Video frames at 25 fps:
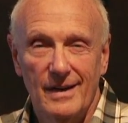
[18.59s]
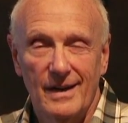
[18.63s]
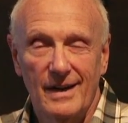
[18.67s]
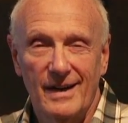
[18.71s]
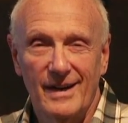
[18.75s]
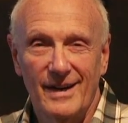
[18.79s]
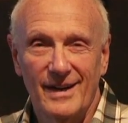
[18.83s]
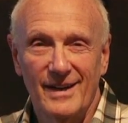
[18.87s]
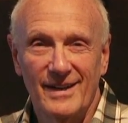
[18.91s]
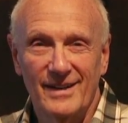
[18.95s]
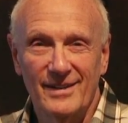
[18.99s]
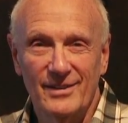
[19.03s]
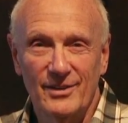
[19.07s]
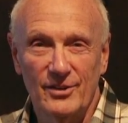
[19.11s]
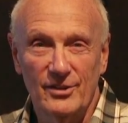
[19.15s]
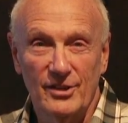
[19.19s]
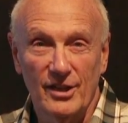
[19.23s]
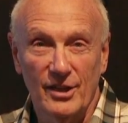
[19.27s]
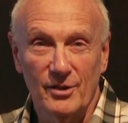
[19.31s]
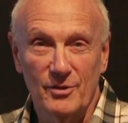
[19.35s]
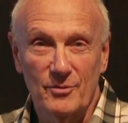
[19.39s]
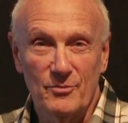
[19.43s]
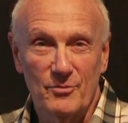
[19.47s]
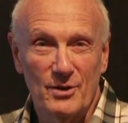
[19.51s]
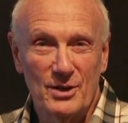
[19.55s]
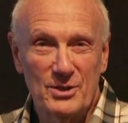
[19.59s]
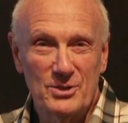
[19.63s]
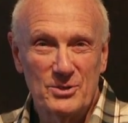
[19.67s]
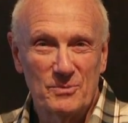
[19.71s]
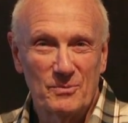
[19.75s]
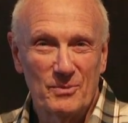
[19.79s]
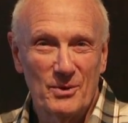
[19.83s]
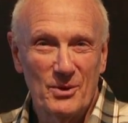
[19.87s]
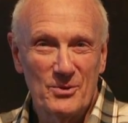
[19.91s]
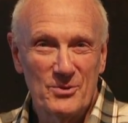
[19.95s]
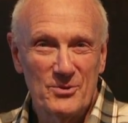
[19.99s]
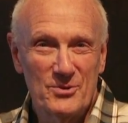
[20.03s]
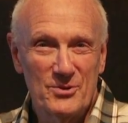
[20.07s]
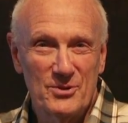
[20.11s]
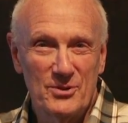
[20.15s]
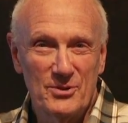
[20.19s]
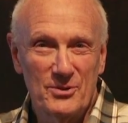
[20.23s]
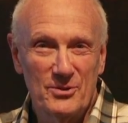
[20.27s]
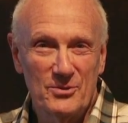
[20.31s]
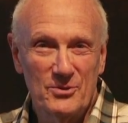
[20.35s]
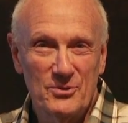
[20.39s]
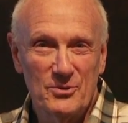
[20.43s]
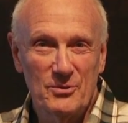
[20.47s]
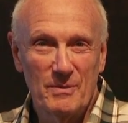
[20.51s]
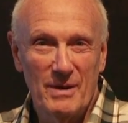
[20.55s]
The Dugan French Approach
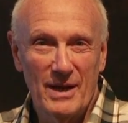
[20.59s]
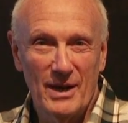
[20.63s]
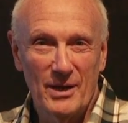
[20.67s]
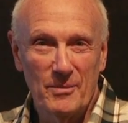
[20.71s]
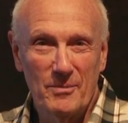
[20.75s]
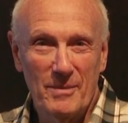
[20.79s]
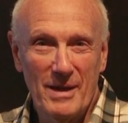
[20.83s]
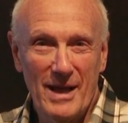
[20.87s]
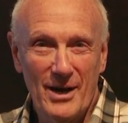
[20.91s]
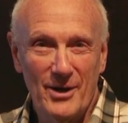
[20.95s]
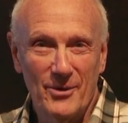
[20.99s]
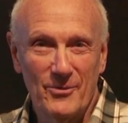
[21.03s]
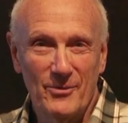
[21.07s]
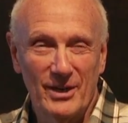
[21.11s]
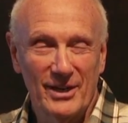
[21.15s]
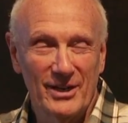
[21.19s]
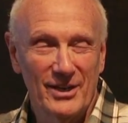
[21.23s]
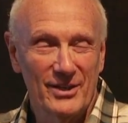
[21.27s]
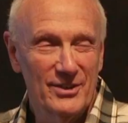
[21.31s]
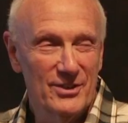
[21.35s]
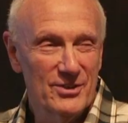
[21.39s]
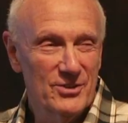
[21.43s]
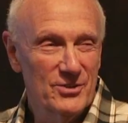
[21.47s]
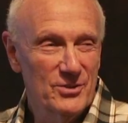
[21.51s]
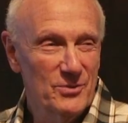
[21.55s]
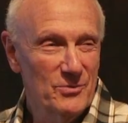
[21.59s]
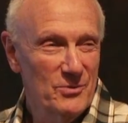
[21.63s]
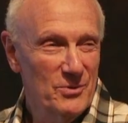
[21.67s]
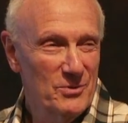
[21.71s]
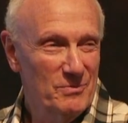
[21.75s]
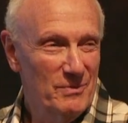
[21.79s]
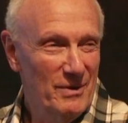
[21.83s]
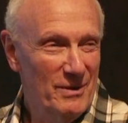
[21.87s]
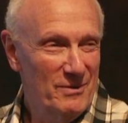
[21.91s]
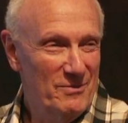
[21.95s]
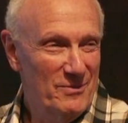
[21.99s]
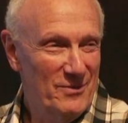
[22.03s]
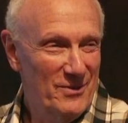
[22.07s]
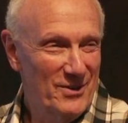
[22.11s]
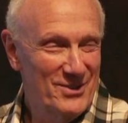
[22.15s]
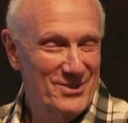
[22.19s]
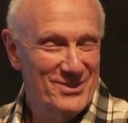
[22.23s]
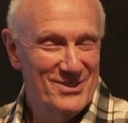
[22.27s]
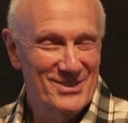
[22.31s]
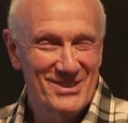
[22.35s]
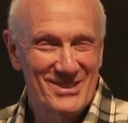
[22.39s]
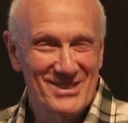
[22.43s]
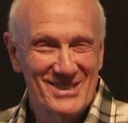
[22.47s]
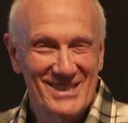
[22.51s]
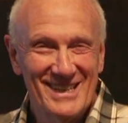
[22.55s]
to Somatic Pattern Recognition was my
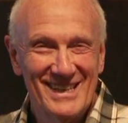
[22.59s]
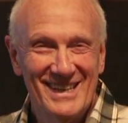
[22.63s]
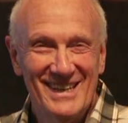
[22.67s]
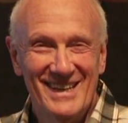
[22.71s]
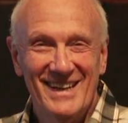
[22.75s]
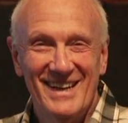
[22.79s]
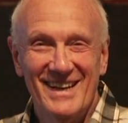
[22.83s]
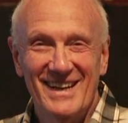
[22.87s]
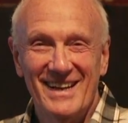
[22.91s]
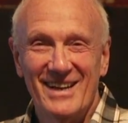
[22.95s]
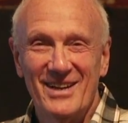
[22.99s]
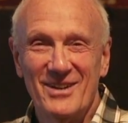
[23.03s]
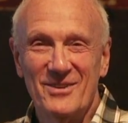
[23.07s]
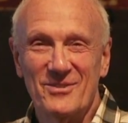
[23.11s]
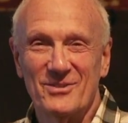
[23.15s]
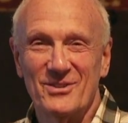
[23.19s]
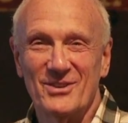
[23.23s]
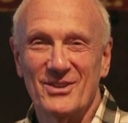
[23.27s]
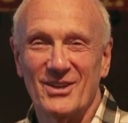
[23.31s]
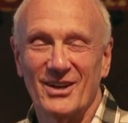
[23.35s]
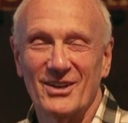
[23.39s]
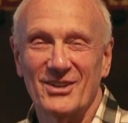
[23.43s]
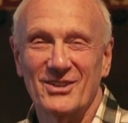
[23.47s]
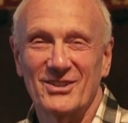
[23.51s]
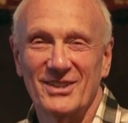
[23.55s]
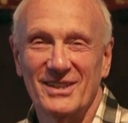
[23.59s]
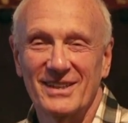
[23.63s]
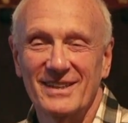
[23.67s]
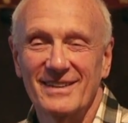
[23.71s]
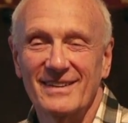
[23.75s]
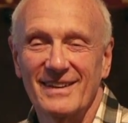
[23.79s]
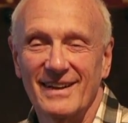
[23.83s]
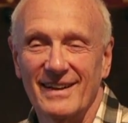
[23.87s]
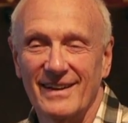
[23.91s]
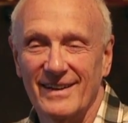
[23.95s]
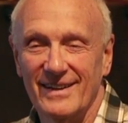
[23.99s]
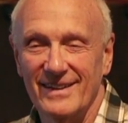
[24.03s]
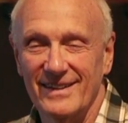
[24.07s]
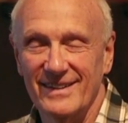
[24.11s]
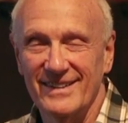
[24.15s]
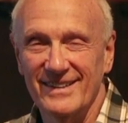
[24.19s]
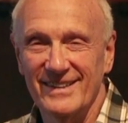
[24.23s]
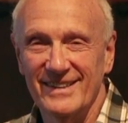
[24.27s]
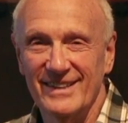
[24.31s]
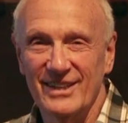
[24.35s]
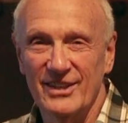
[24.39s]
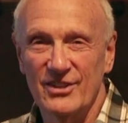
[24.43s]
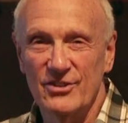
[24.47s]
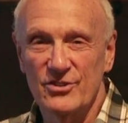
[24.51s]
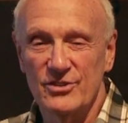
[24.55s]
first introduction in the
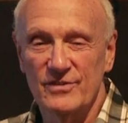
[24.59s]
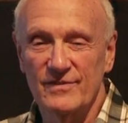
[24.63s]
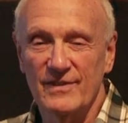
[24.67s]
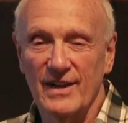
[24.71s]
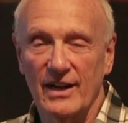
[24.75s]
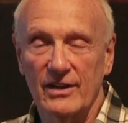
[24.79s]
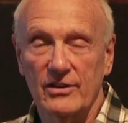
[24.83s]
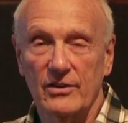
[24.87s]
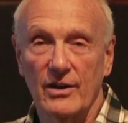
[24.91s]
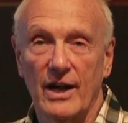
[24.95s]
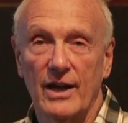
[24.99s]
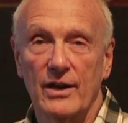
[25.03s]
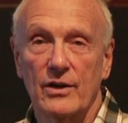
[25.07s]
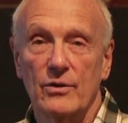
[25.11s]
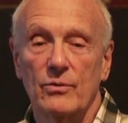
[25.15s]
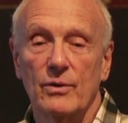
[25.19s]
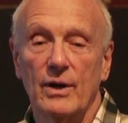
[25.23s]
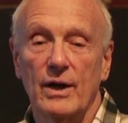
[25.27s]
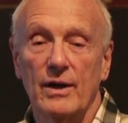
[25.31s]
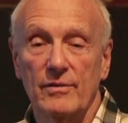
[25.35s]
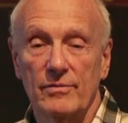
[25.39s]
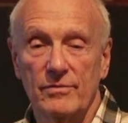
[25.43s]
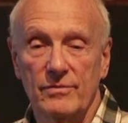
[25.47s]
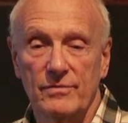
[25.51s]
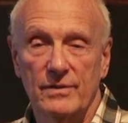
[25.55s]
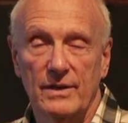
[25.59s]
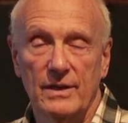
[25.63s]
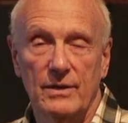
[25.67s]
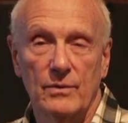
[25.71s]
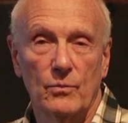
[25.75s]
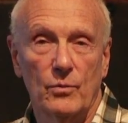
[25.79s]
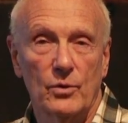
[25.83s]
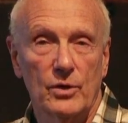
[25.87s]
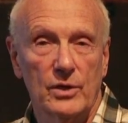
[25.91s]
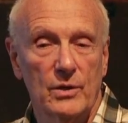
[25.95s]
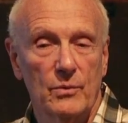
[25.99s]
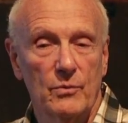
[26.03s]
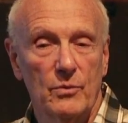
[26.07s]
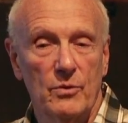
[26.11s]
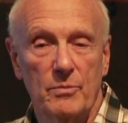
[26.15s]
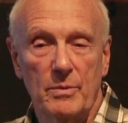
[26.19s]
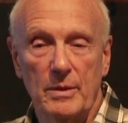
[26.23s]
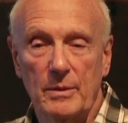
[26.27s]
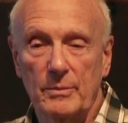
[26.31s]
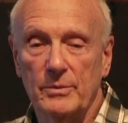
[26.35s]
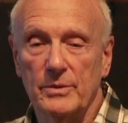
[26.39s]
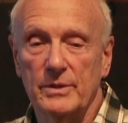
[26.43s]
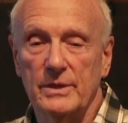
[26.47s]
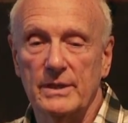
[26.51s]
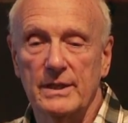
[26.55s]
lineage of Dr. Ida Rolf, and working with
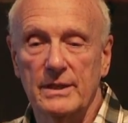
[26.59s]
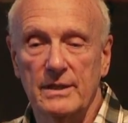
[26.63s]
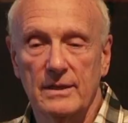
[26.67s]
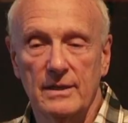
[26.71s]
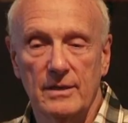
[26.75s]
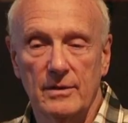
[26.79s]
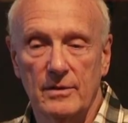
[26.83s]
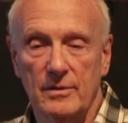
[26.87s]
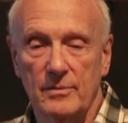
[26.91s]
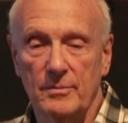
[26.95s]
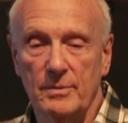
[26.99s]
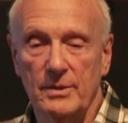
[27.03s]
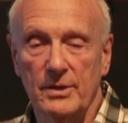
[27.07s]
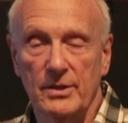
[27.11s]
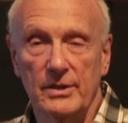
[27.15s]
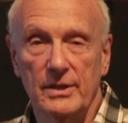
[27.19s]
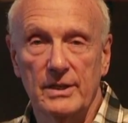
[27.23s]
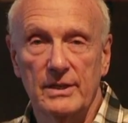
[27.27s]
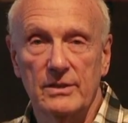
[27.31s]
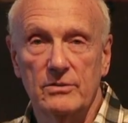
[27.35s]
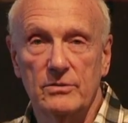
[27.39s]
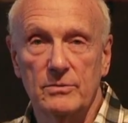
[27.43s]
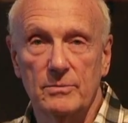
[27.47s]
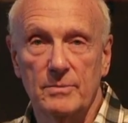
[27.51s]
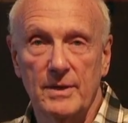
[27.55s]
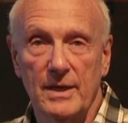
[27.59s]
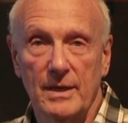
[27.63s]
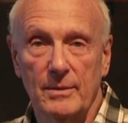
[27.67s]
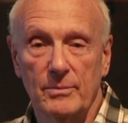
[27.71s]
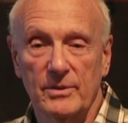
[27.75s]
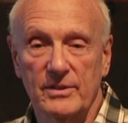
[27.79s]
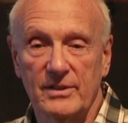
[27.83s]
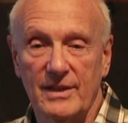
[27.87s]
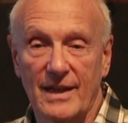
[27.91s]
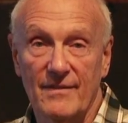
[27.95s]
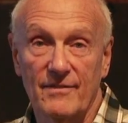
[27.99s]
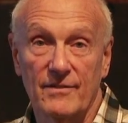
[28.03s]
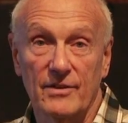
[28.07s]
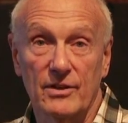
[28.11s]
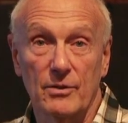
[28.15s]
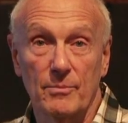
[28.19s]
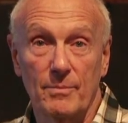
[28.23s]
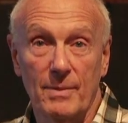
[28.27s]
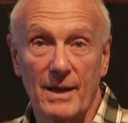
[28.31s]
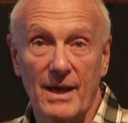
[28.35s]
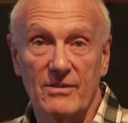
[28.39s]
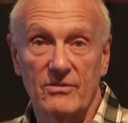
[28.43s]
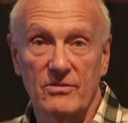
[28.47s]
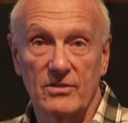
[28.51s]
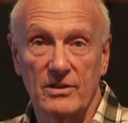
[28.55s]
people in their ability to be able to have the
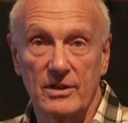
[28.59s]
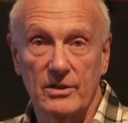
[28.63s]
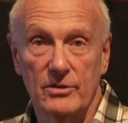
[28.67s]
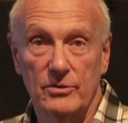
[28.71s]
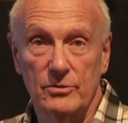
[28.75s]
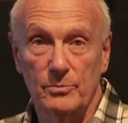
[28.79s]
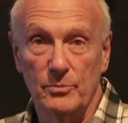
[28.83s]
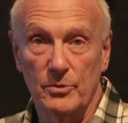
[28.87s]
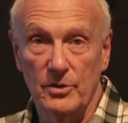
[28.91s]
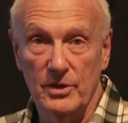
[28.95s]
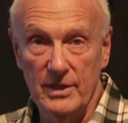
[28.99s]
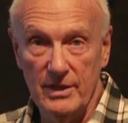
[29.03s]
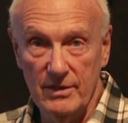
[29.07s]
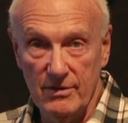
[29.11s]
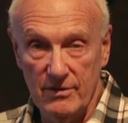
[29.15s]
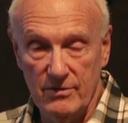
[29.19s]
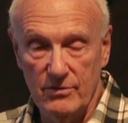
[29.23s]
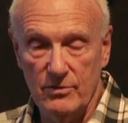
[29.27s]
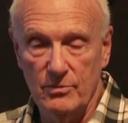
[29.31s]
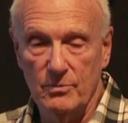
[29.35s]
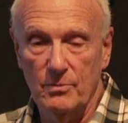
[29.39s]
capacity to breathe.